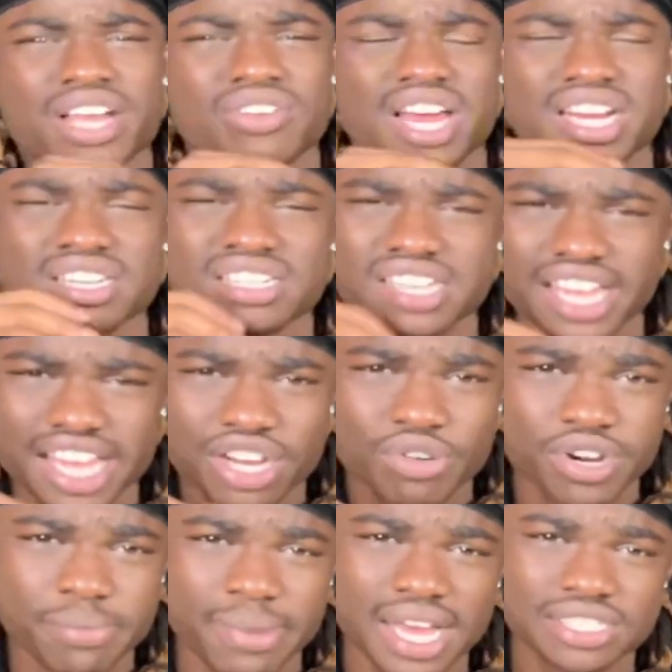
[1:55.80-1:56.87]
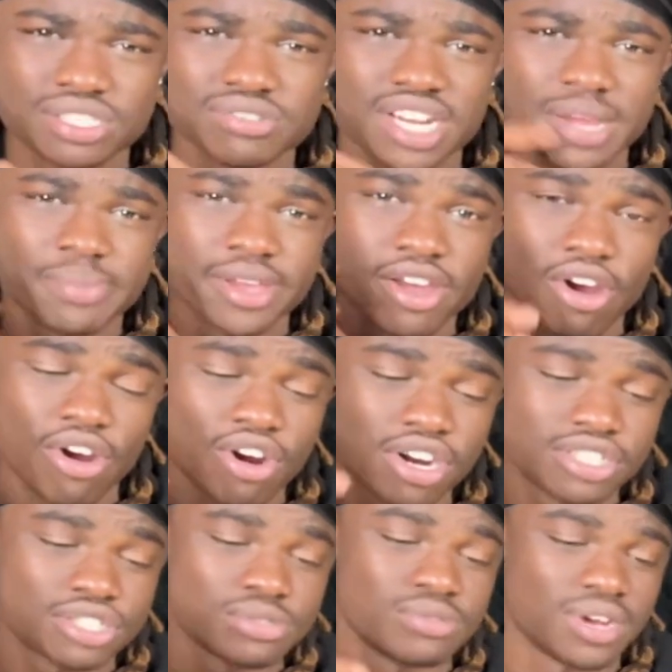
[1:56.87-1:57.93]
I ain't gonna lie, that little echo in the back too. That bit
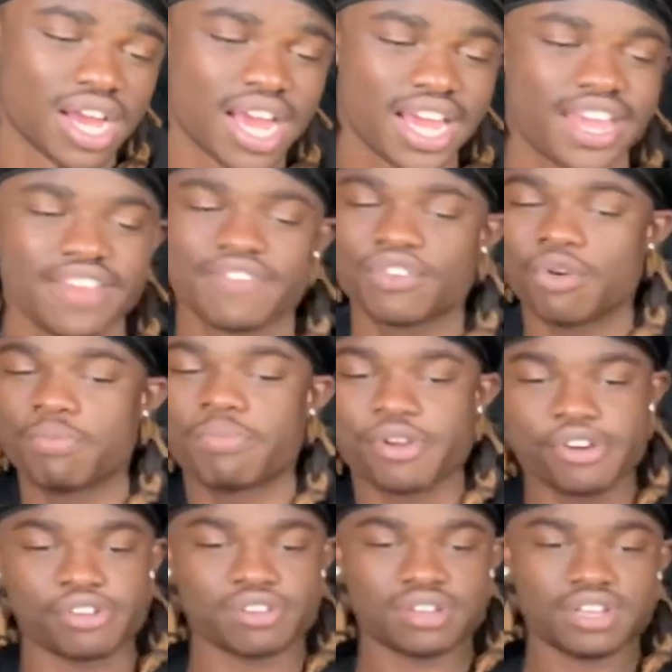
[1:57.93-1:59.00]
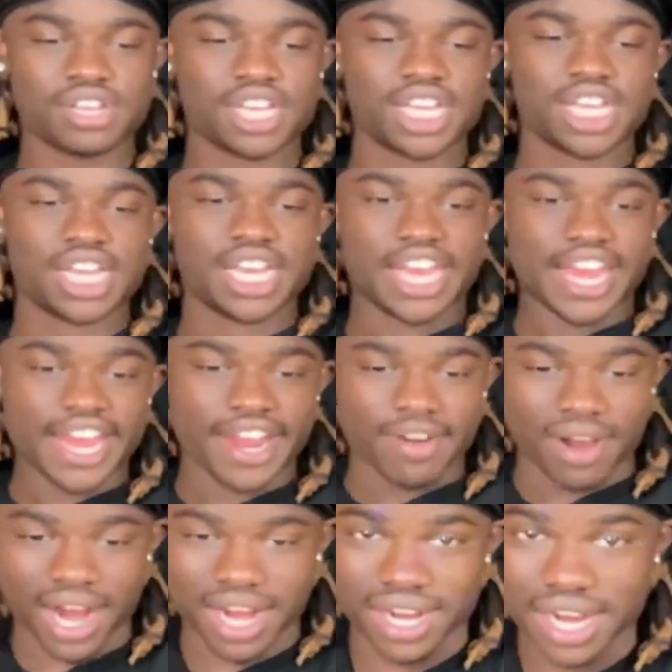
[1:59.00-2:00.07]
hard too. I ain't even gonna perk.
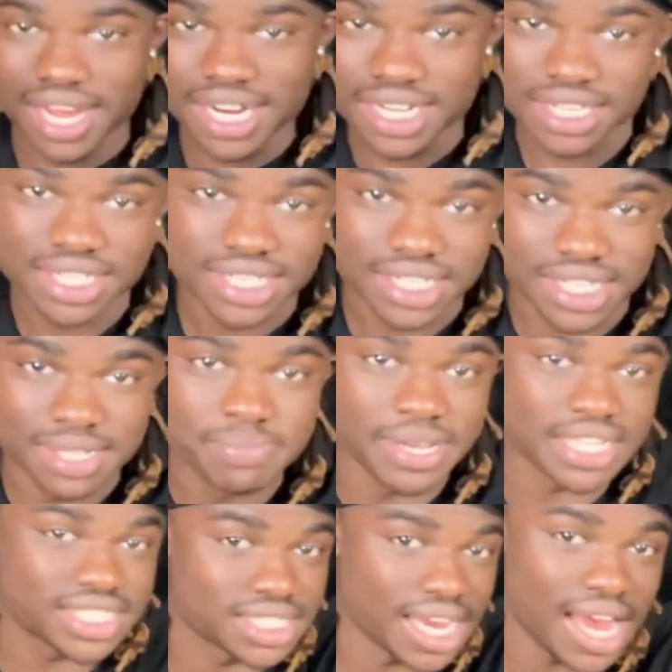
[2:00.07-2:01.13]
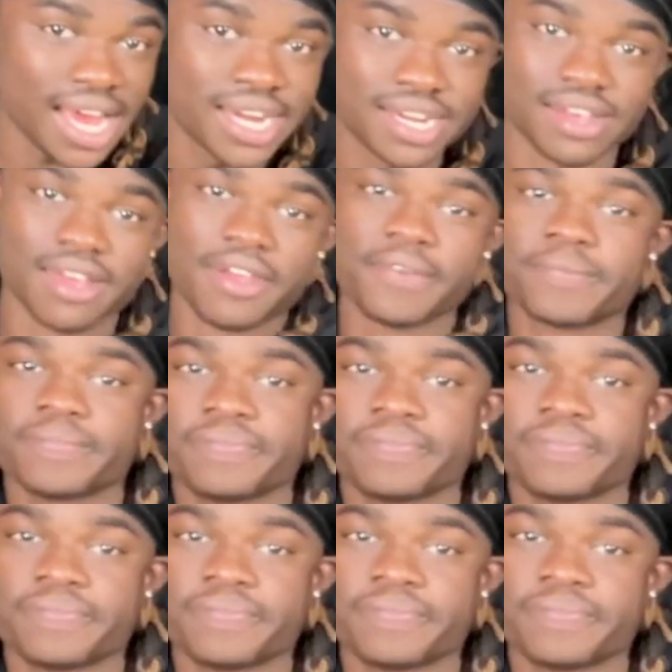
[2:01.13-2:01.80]
Right now, this bit sliding.